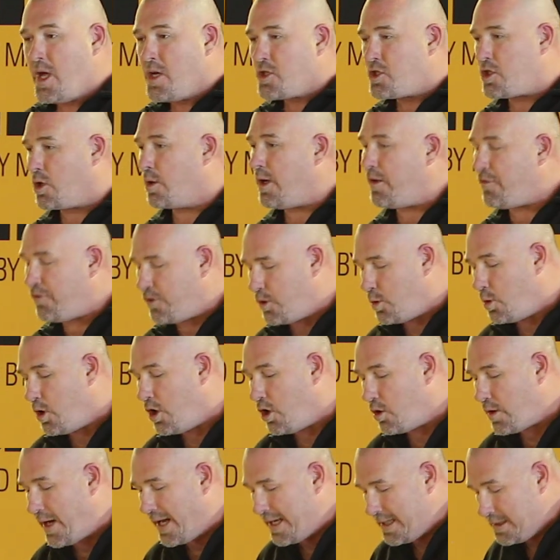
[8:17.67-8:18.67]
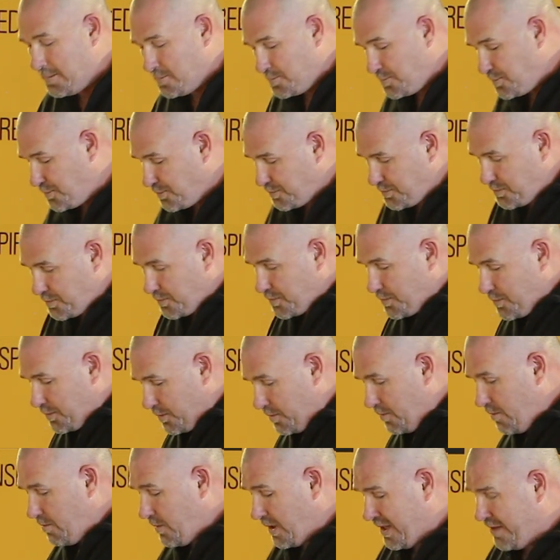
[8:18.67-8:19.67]
So if you were
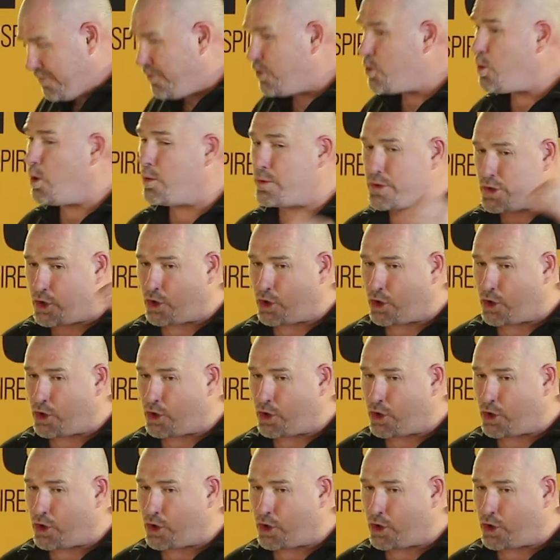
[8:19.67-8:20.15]
a